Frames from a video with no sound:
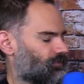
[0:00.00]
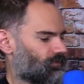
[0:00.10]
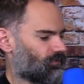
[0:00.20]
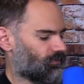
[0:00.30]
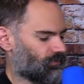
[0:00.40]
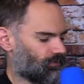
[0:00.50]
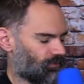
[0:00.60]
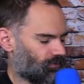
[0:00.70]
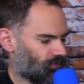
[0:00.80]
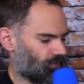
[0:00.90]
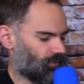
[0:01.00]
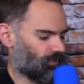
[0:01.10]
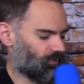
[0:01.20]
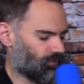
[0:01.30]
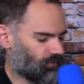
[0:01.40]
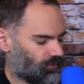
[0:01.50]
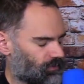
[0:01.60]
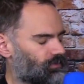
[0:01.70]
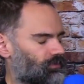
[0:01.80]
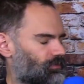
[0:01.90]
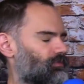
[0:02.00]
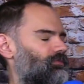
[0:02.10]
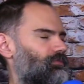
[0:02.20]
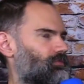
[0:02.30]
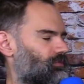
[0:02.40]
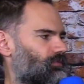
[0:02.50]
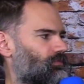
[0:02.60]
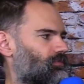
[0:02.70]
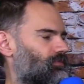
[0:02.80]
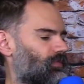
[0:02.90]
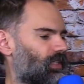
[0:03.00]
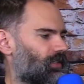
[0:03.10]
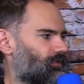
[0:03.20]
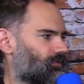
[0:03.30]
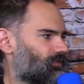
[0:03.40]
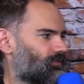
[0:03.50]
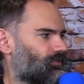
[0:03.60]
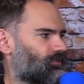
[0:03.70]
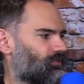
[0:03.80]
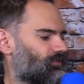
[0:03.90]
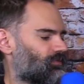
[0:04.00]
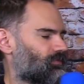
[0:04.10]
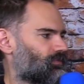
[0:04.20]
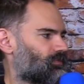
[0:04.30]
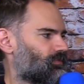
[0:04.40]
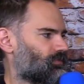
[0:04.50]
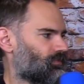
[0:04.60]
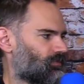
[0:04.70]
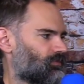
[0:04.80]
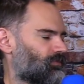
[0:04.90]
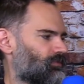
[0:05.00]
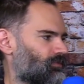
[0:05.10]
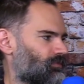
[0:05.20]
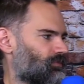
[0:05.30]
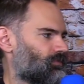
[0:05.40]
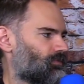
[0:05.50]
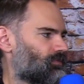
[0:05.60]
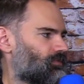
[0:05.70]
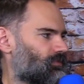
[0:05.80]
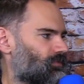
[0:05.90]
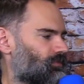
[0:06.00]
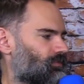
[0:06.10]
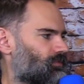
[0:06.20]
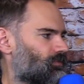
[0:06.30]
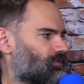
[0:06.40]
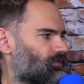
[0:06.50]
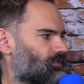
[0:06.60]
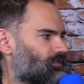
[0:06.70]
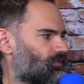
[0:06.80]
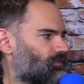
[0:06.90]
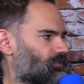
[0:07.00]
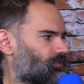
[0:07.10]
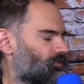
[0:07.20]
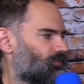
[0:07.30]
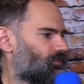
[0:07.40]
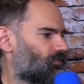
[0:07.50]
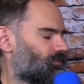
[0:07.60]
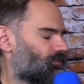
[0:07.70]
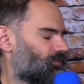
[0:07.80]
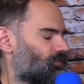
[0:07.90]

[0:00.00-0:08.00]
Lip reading: (not speaking)